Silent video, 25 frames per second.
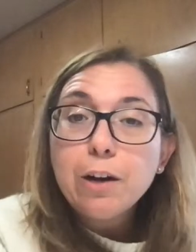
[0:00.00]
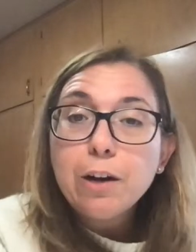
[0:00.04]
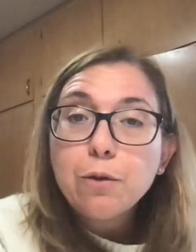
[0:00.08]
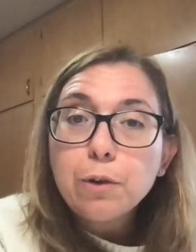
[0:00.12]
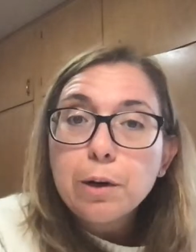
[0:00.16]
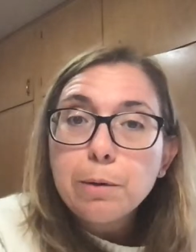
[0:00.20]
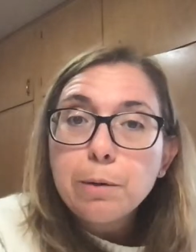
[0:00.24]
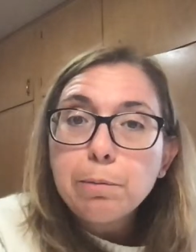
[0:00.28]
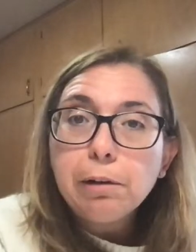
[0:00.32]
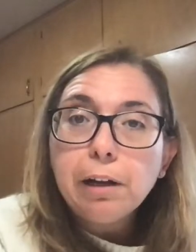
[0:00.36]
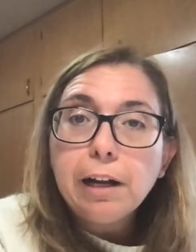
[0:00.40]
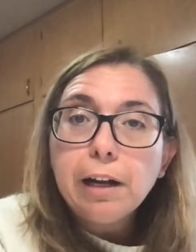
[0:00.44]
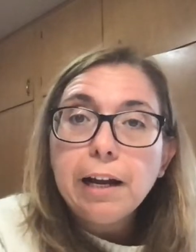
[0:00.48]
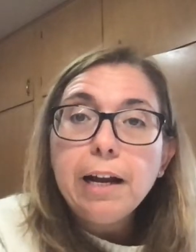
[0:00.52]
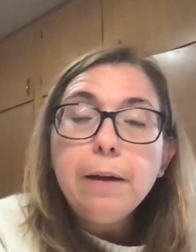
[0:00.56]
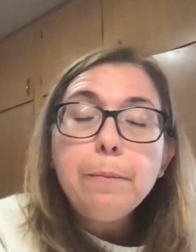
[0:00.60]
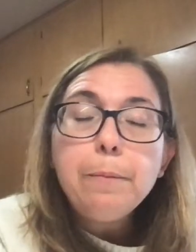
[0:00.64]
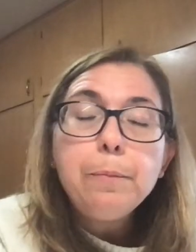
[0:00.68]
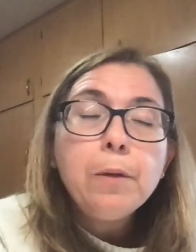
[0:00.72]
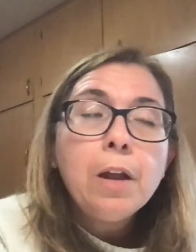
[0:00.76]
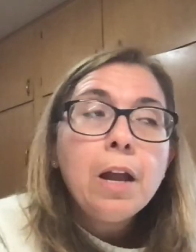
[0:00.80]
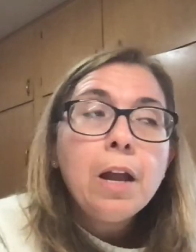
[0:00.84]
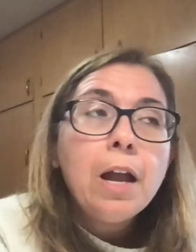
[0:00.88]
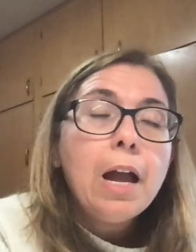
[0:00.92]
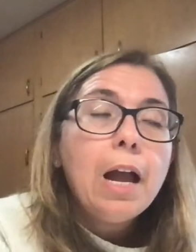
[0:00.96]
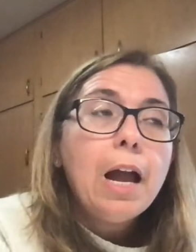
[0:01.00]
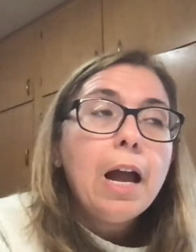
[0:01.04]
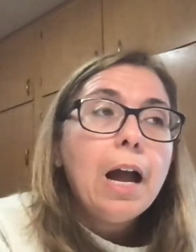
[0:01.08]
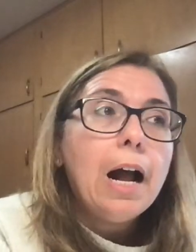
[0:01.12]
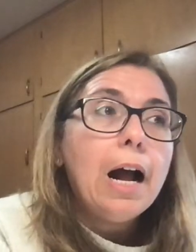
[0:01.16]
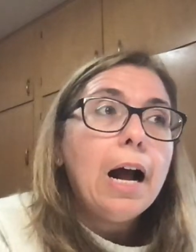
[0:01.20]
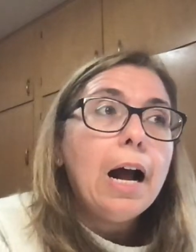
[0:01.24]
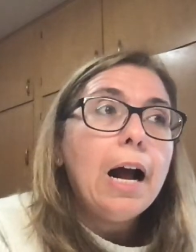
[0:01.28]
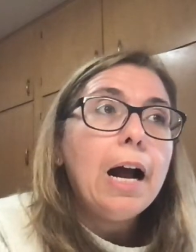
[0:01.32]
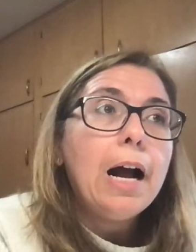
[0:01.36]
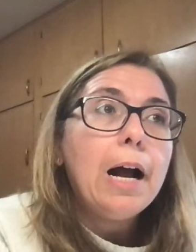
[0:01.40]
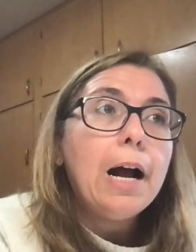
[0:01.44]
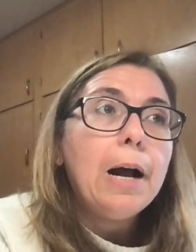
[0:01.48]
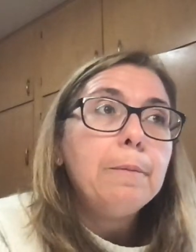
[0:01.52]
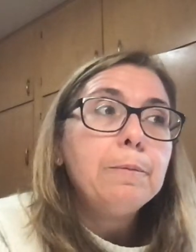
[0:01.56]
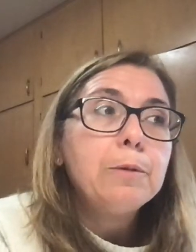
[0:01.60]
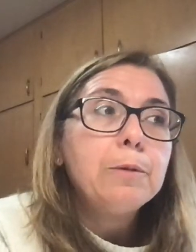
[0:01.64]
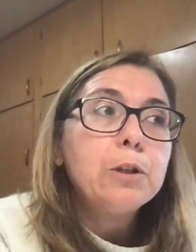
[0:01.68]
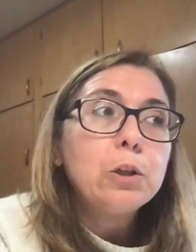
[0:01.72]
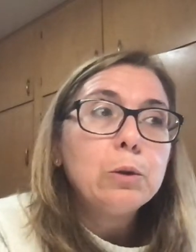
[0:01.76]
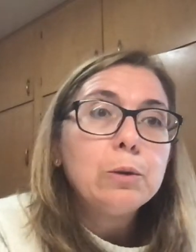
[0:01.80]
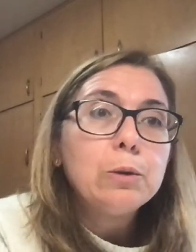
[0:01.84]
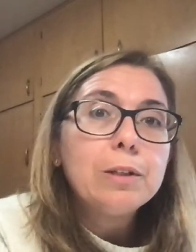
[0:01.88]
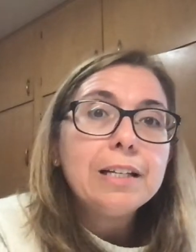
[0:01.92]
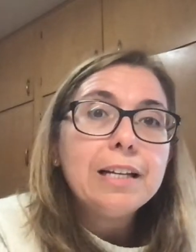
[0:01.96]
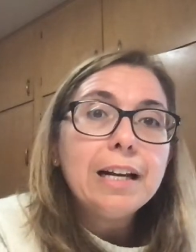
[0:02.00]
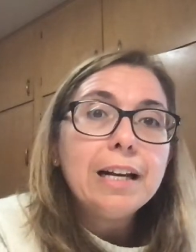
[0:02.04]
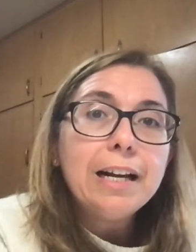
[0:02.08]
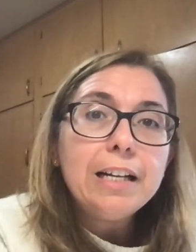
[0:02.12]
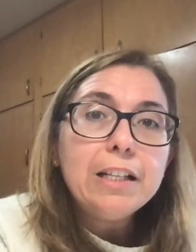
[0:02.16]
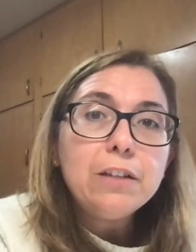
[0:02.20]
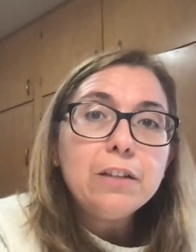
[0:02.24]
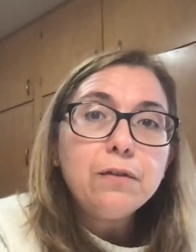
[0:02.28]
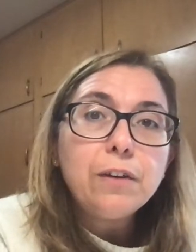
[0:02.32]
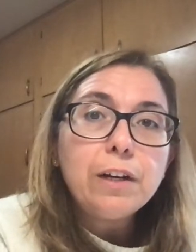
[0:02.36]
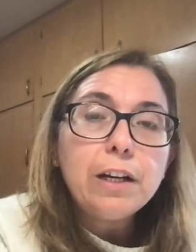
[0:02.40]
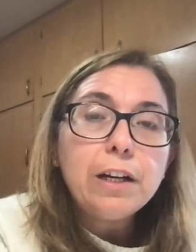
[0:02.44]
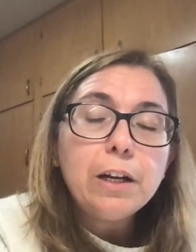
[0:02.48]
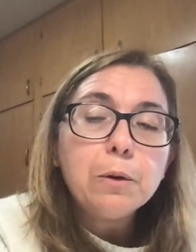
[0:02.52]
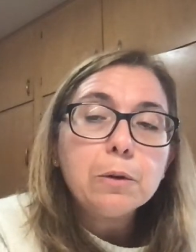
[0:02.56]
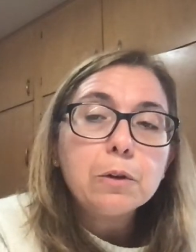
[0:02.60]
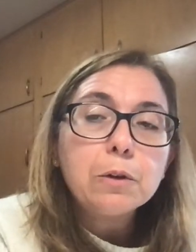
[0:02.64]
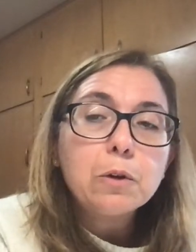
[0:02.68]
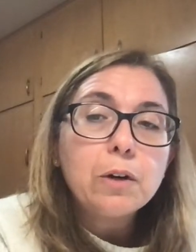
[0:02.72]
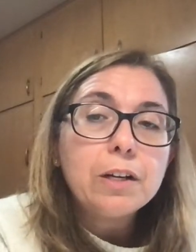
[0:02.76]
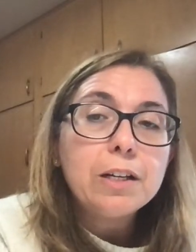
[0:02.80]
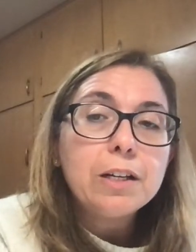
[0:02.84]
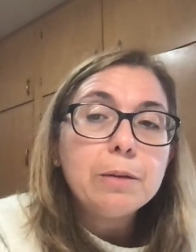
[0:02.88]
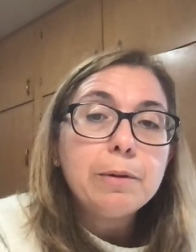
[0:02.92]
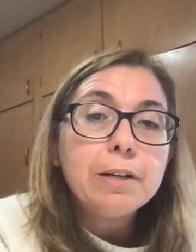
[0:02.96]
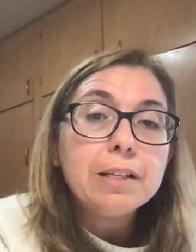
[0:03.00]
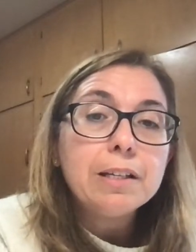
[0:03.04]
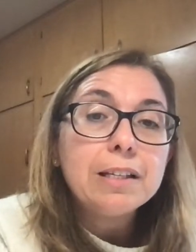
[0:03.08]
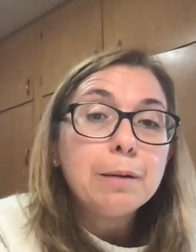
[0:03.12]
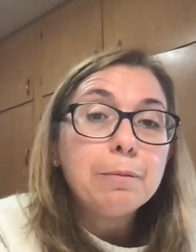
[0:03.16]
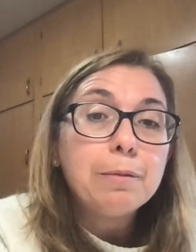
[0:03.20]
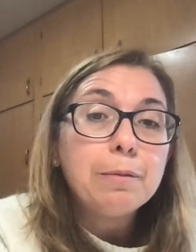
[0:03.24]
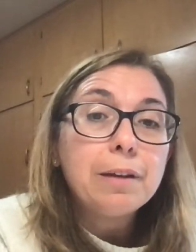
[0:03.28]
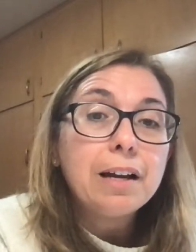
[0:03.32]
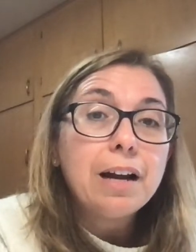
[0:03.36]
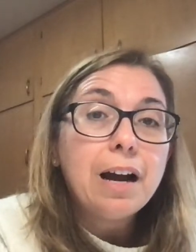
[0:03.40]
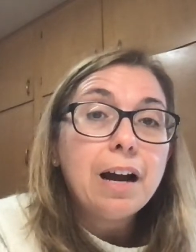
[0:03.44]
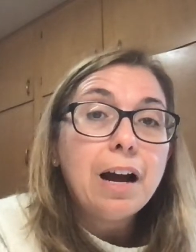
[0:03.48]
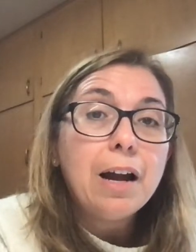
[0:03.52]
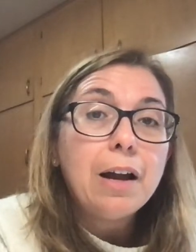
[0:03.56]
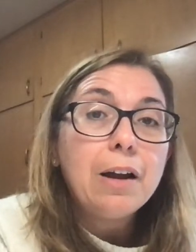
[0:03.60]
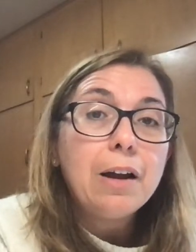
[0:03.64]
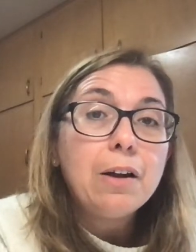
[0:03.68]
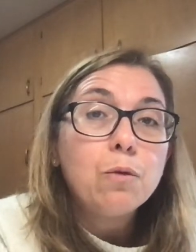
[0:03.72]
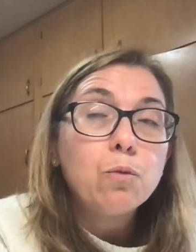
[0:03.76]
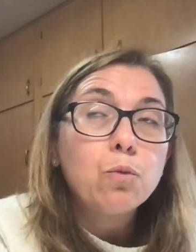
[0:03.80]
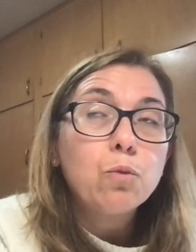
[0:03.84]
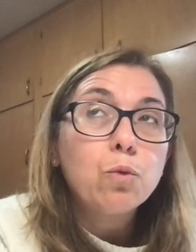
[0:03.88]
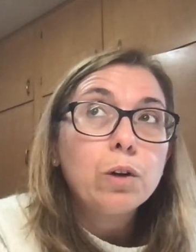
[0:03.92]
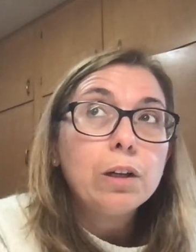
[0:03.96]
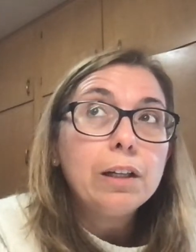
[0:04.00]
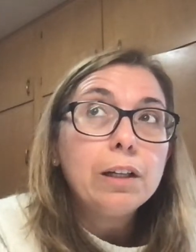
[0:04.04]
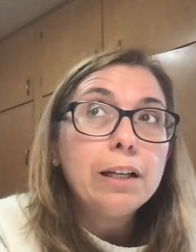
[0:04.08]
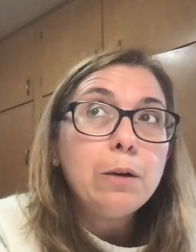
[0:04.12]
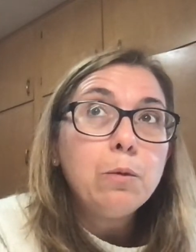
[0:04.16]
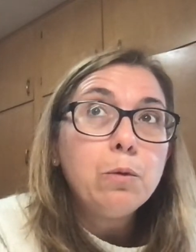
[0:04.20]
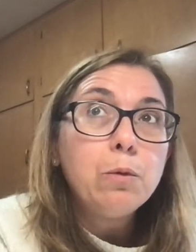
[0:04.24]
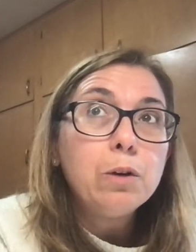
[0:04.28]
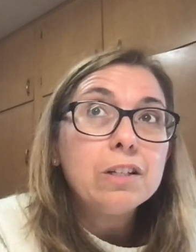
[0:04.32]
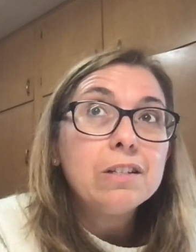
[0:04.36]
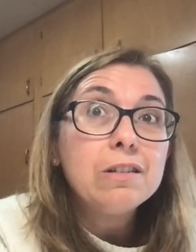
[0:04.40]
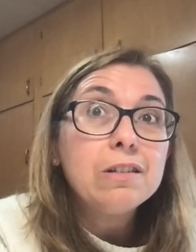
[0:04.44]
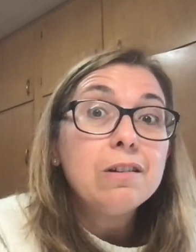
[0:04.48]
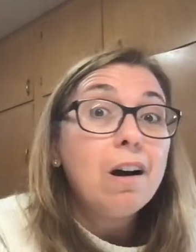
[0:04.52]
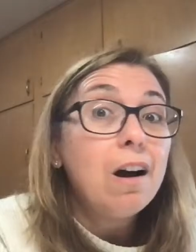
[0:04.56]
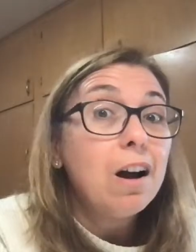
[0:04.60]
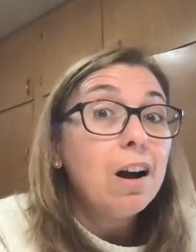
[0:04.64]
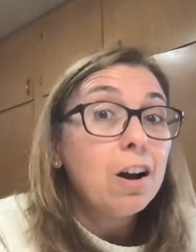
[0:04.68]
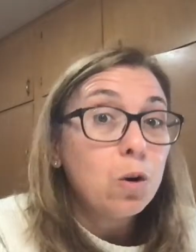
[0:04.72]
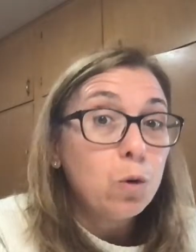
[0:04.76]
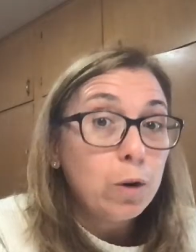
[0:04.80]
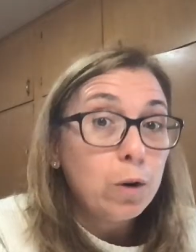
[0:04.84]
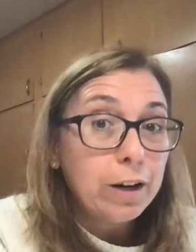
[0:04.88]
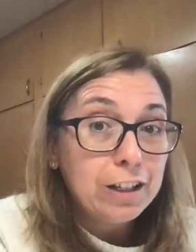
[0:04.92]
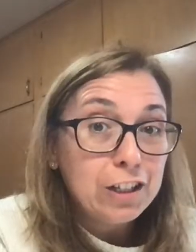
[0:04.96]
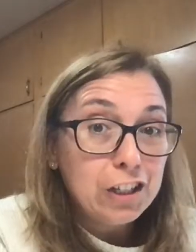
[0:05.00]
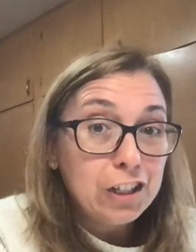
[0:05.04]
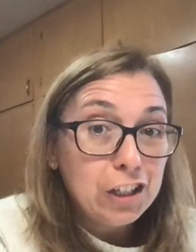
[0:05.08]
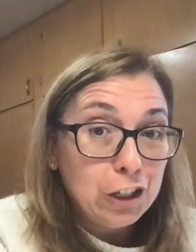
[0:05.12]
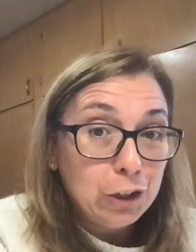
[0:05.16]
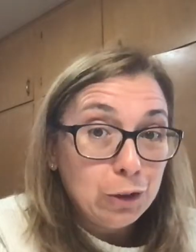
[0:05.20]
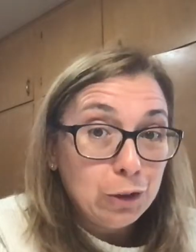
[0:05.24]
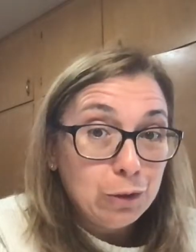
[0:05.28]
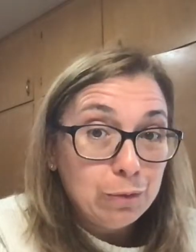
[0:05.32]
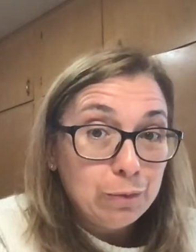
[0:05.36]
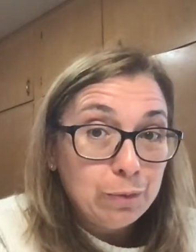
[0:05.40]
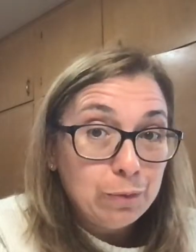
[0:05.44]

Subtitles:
replay. So tonight's video is going to be something I really was not going to do.